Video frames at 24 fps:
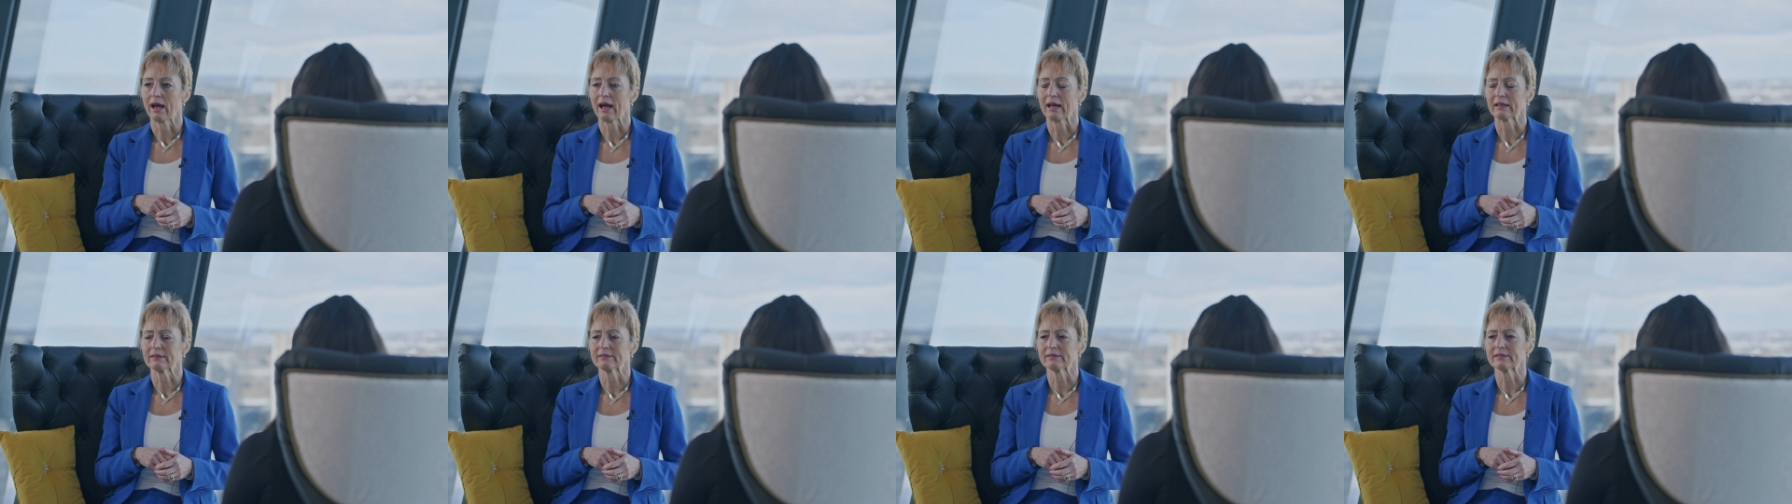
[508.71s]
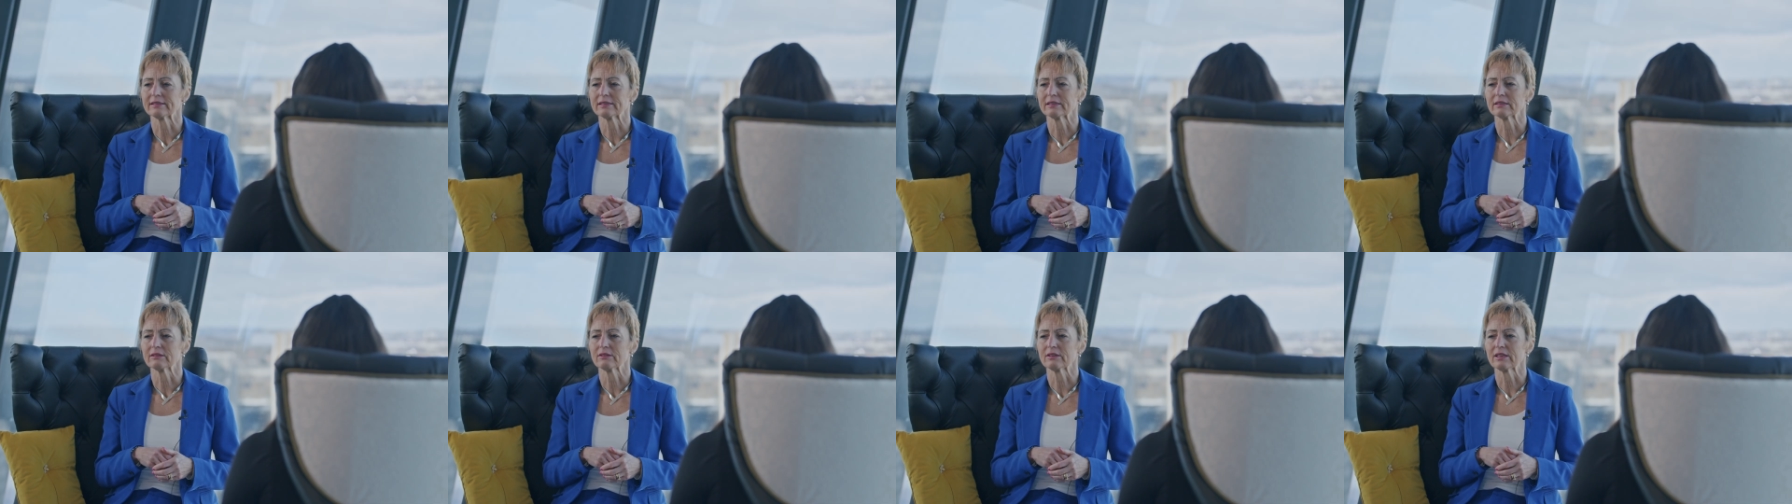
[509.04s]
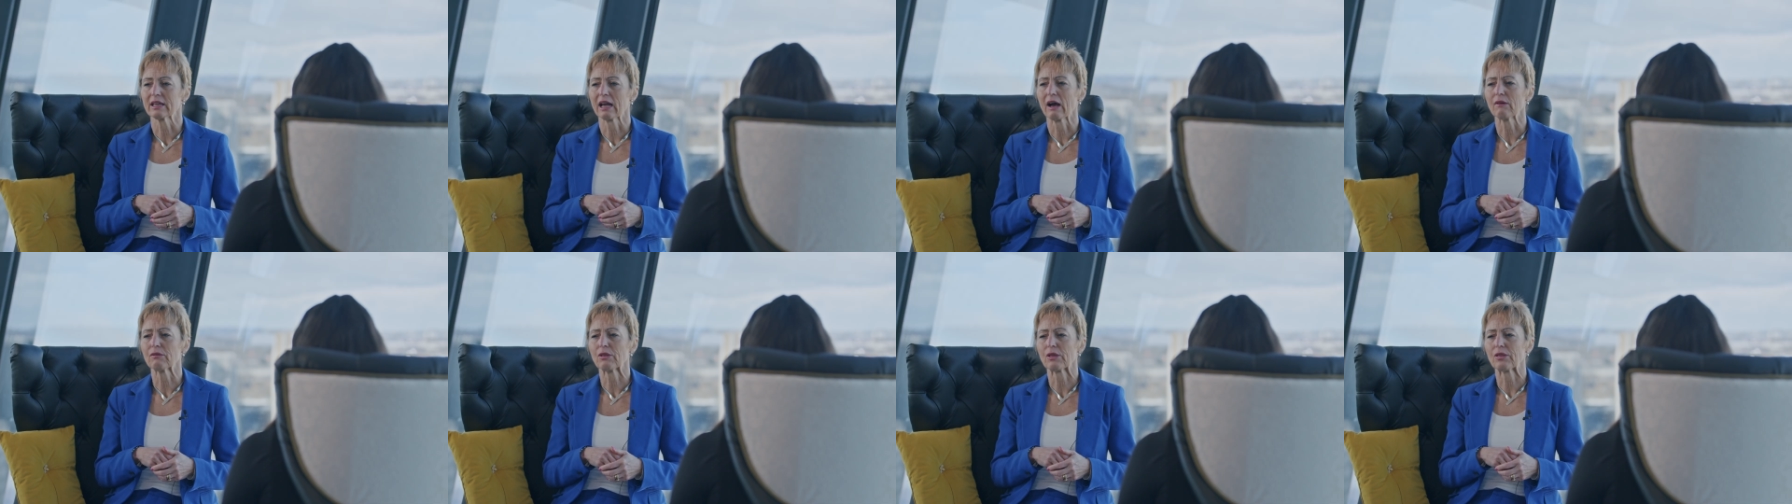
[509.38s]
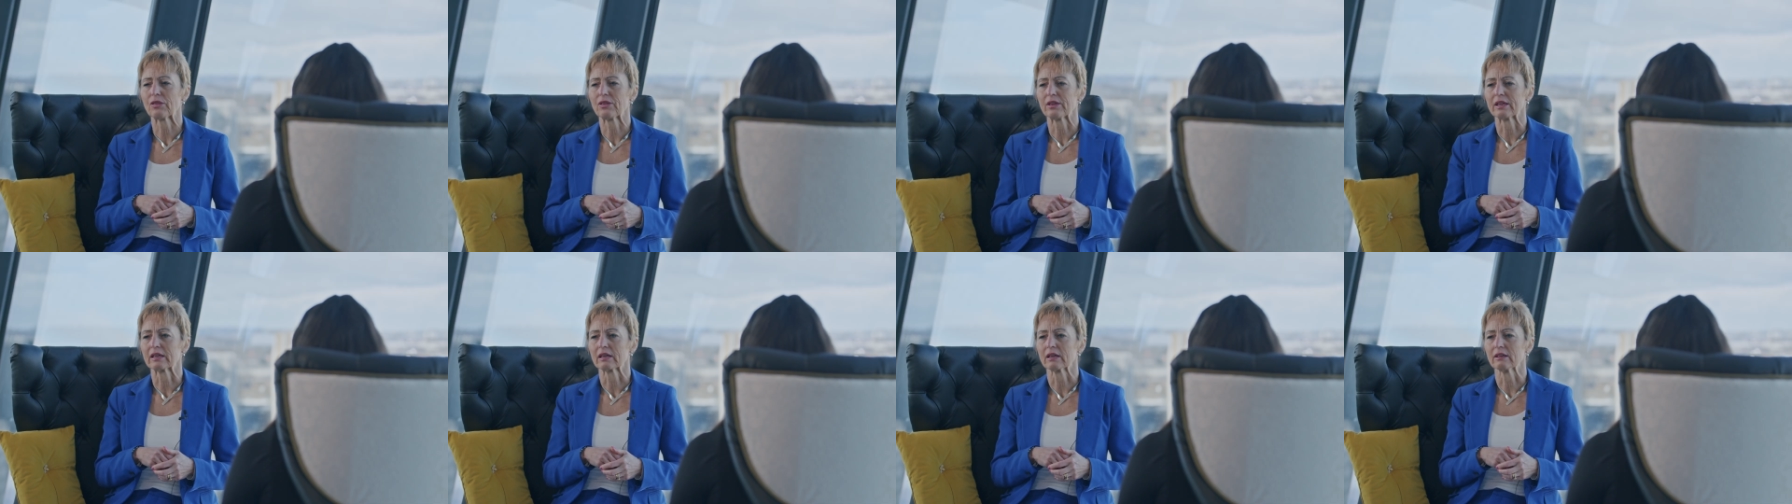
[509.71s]
and the other
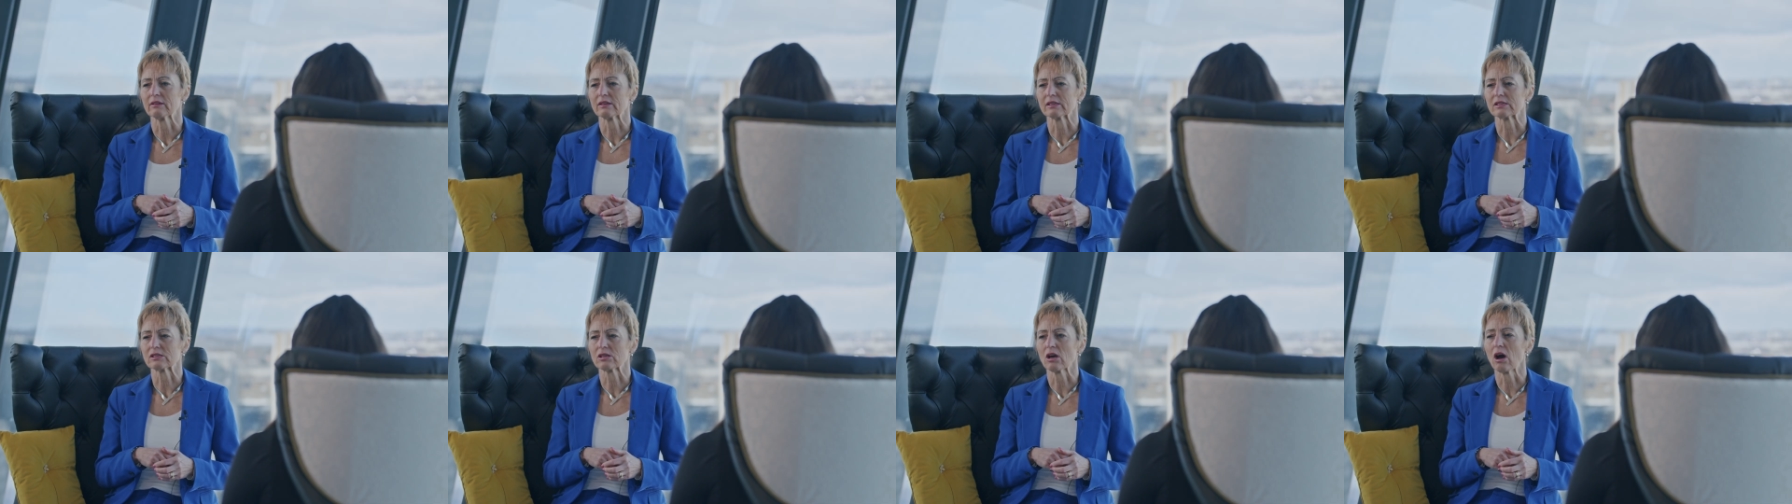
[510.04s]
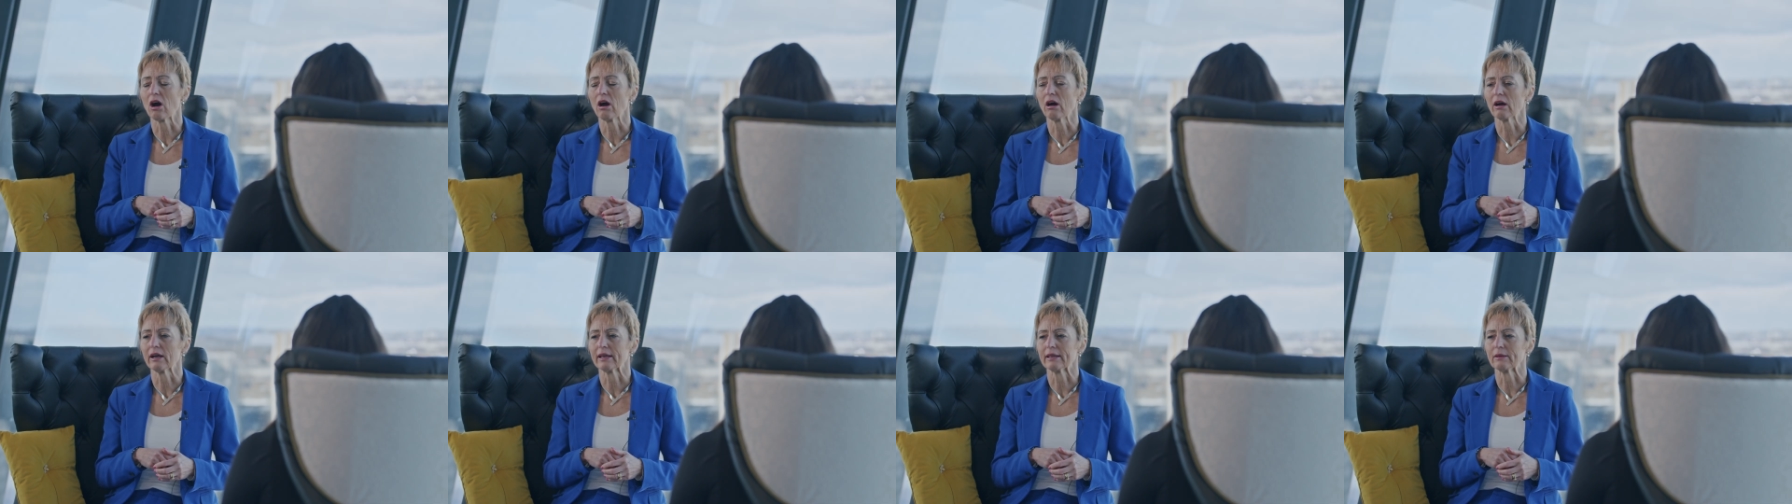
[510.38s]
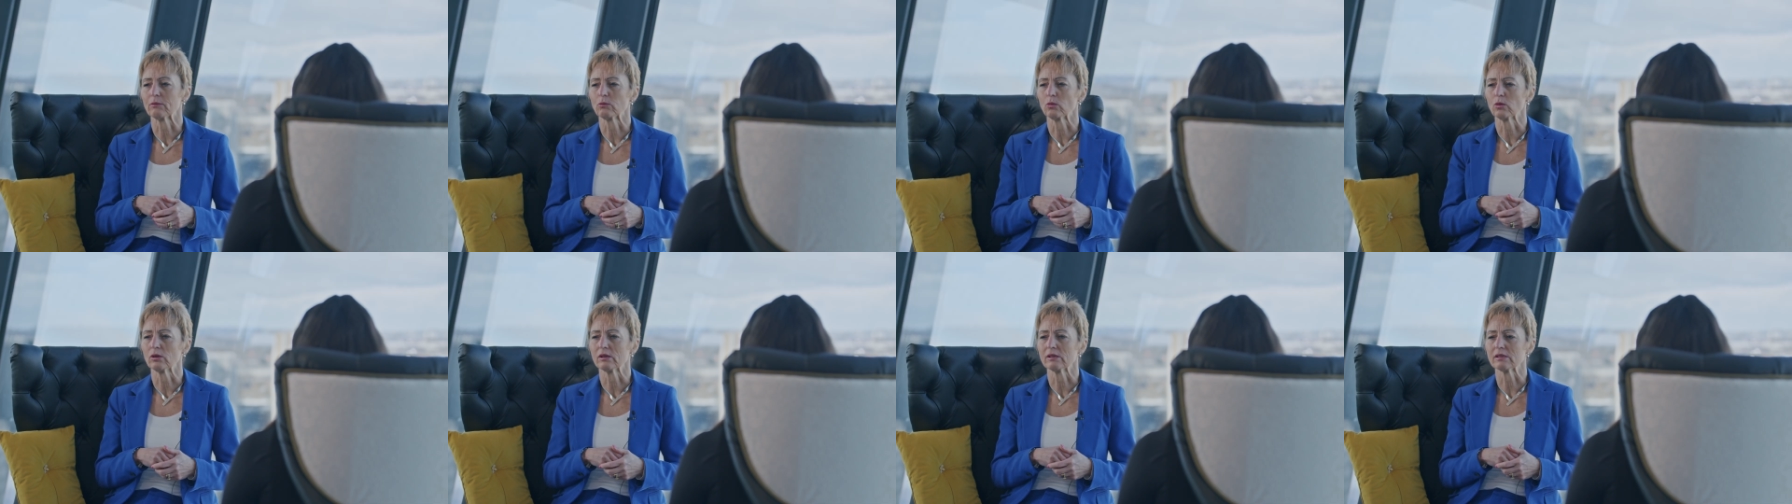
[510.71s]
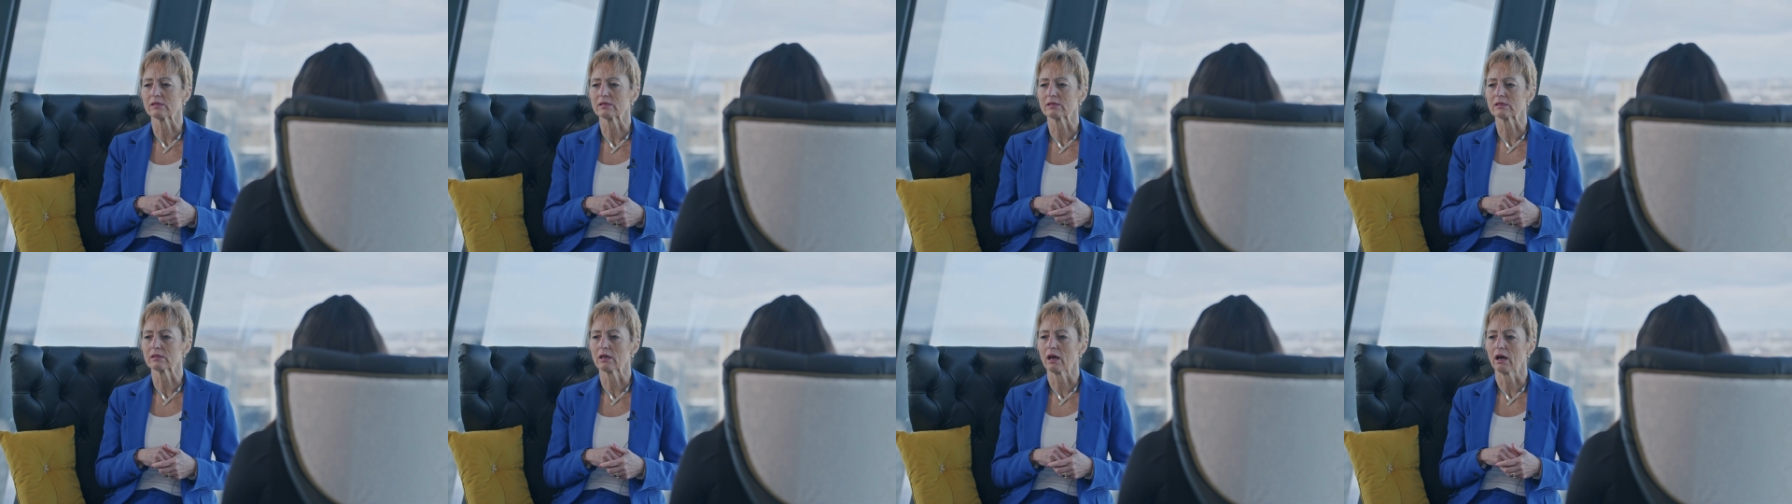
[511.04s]
thing at the time
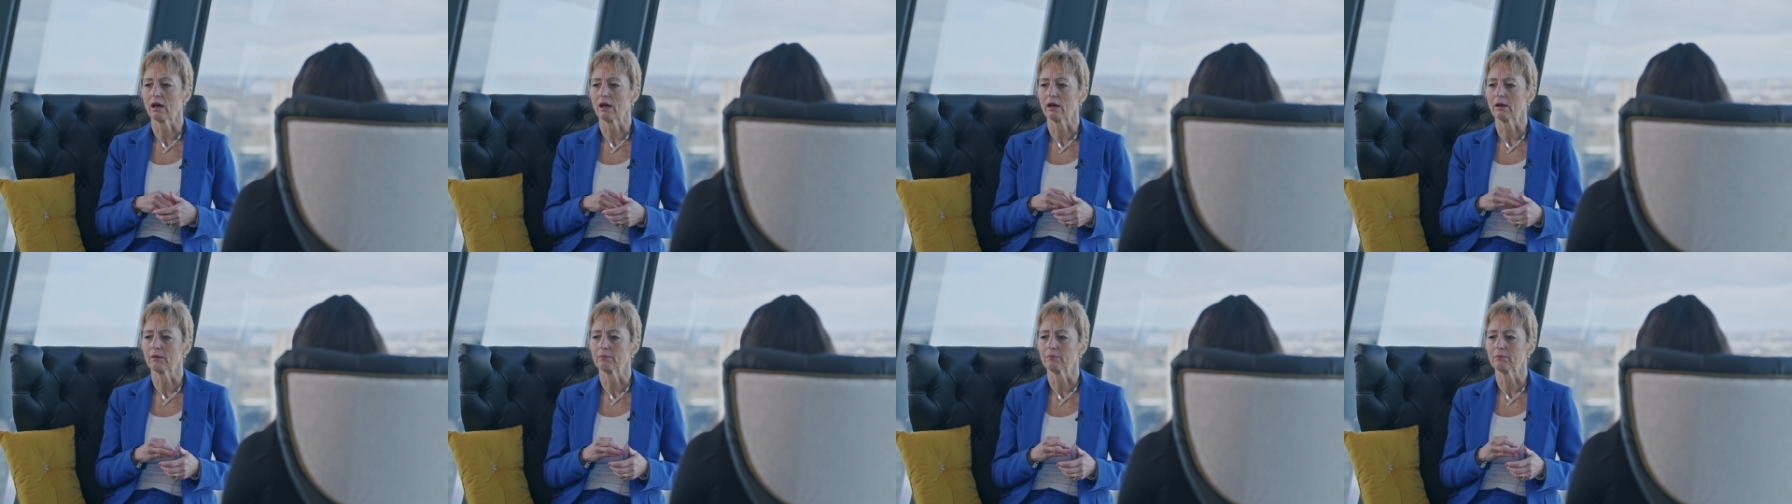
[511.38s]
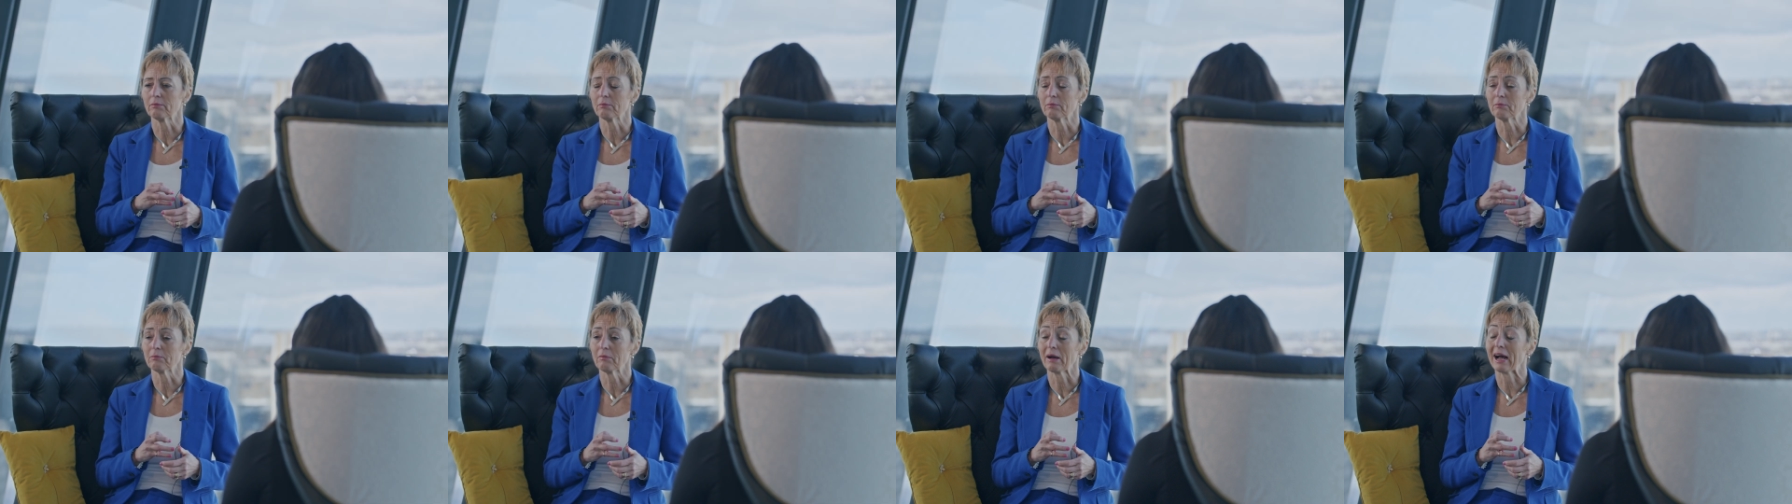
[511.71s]
was um,